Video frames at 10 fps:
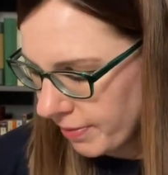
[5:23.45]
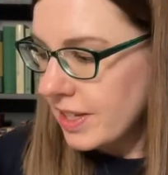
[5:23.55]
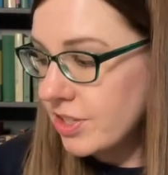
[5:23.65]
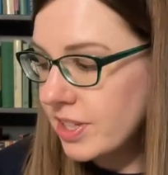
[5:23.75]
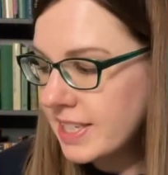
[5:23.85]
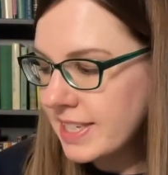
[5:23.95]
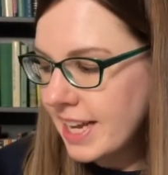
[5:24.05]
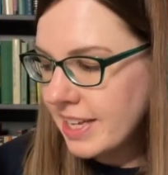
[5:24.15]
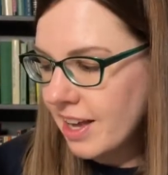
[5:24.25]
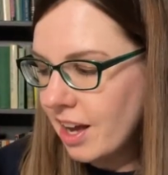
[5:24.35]
So this is a
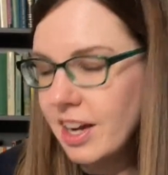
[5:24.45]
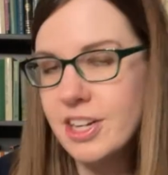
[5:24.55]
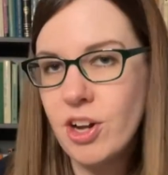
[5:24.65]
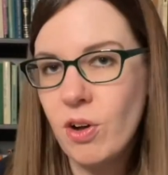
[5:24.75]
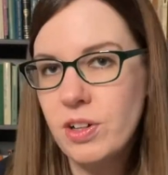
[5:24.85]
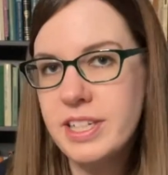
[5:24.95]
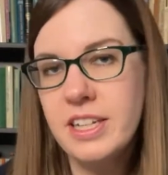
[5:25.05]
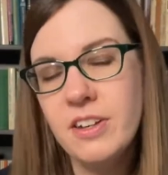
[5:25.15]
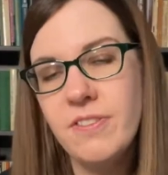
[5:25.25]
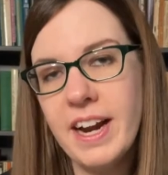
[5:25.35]
young adult
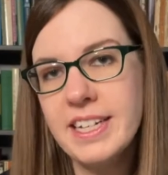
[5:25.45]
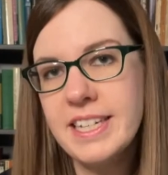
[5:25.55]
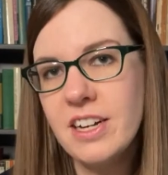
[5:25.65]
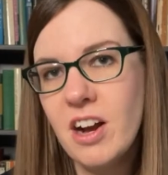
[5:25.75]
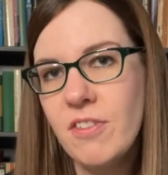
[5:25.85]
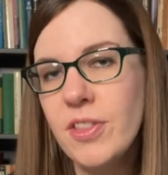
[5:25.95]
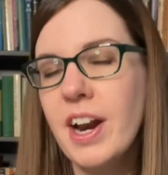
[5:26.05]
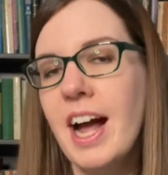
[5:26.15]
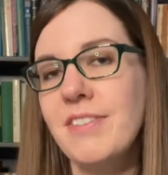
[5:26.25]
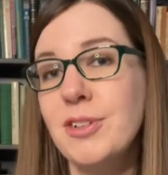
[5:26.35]
fantasy novel that I
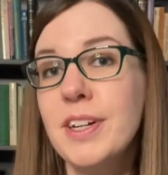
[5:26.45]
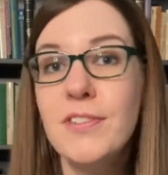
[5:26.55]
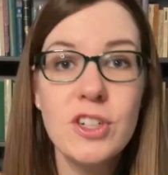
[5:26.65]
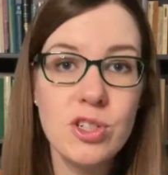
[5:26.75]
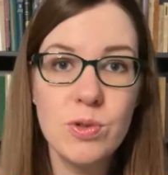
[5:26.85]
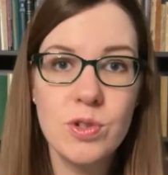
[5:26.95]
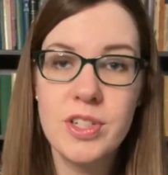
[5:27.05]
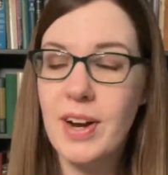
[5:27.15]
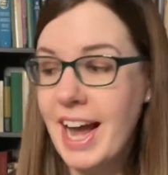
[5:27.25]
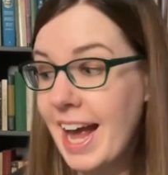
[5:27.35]
have to read for school. So
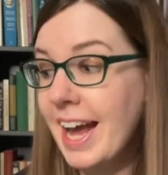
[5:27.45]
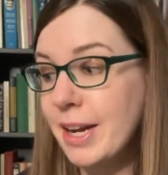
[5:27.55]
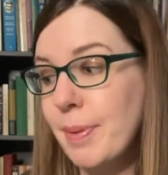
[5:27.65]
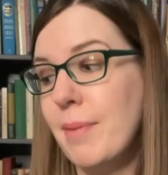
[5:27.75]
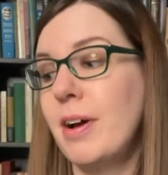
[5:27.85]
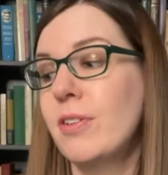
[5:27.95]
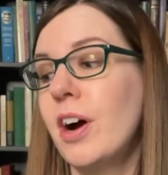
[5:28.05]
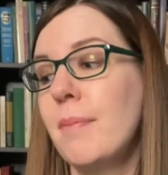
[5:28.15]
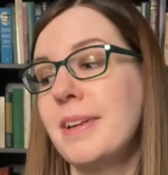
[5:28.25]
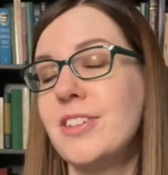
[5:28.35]
I had to buy my own
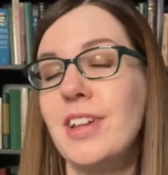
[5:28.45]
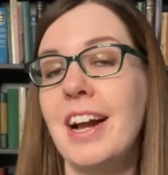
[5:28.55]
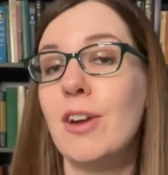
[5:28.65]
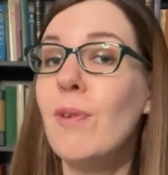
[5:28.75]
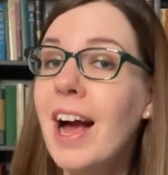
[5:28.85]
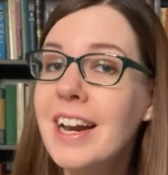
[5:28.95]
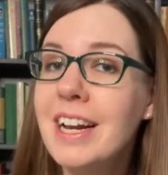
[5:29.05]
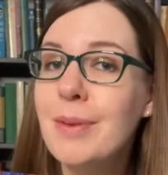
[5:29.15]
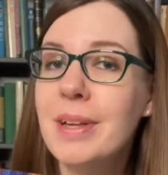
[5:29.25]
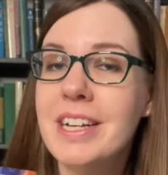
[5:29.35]
copy so that I could write in
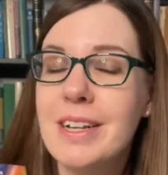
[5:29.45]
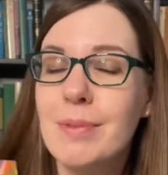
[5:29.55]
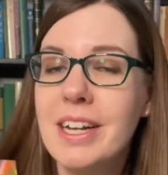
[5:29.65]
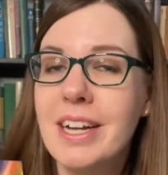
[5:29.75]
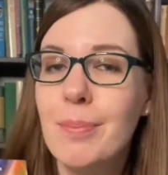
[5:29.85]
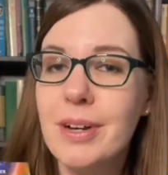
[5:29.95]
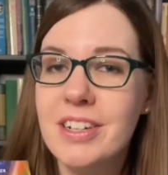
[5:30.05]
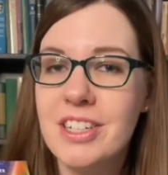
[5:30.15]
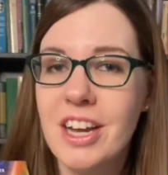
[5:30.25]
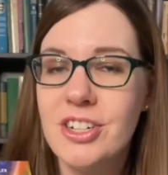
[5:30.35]
it because I'm leading a book
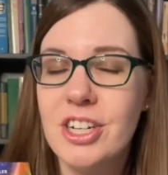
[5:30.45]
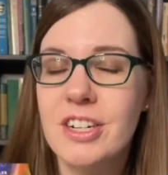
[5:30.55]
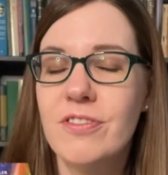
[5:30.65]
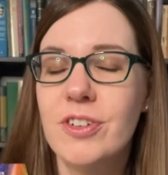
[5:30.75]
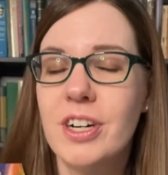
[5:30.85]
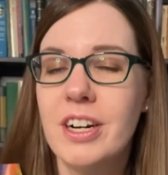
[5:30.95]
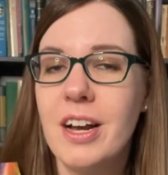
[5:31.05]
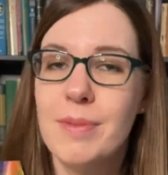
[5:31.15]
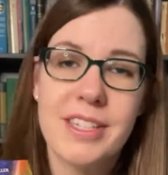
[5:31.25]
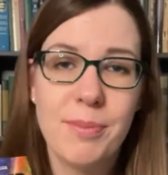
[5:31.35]
discussion for
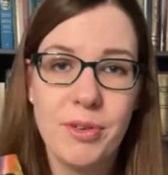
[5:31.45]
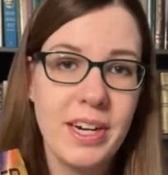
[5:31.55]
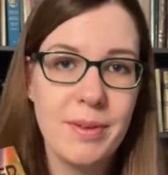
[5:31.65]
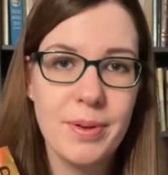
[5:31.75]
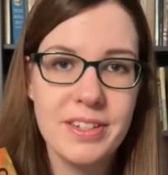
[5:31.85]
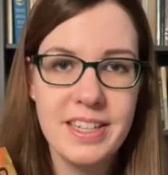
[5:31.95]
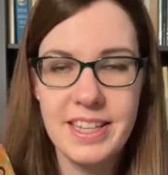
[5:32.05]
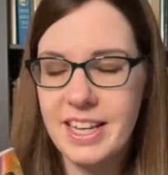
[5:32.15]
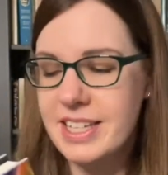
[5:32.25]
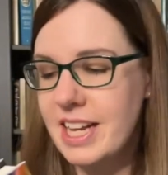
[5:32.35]
the summer reading books that the
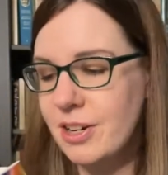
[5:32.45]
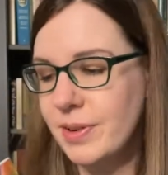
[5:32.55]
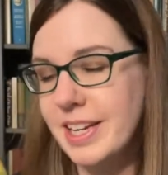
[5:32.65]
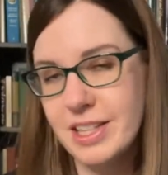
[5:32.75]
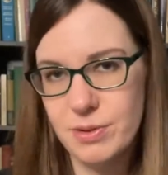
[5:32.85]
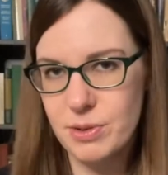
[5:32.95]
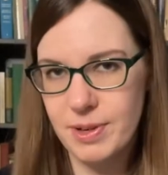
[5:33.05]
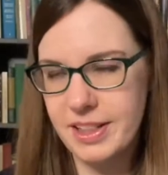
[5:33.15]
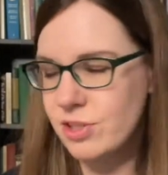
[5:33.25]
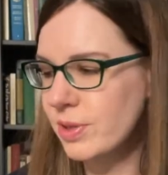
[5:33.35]
kids had to read. This was one
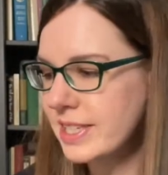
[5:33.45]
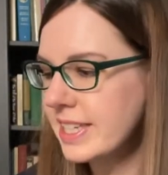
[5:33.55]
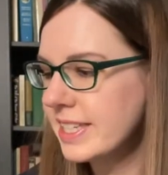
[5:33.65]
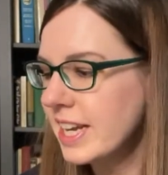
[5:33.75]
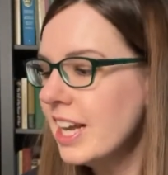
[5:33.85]
of the choices.